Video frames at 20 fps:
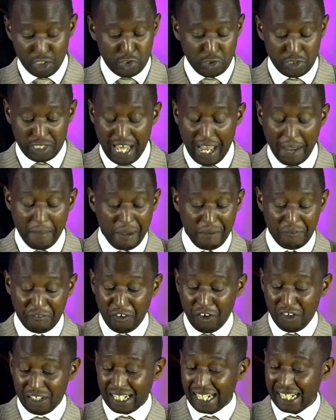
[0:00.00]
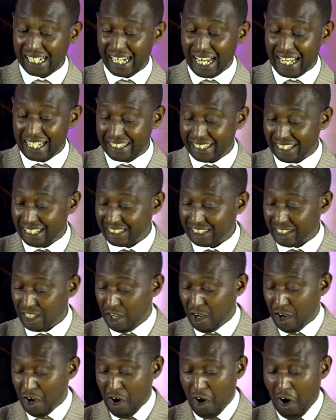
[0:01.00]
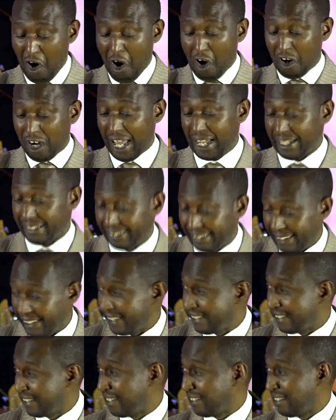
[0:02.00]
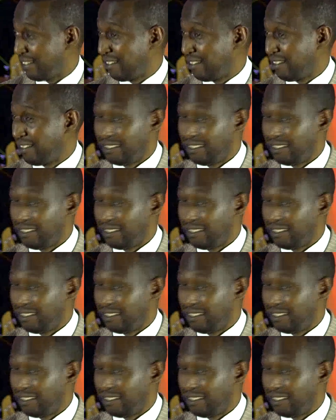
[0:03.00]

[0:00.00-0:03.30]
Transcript: Should they be folded like this or like this?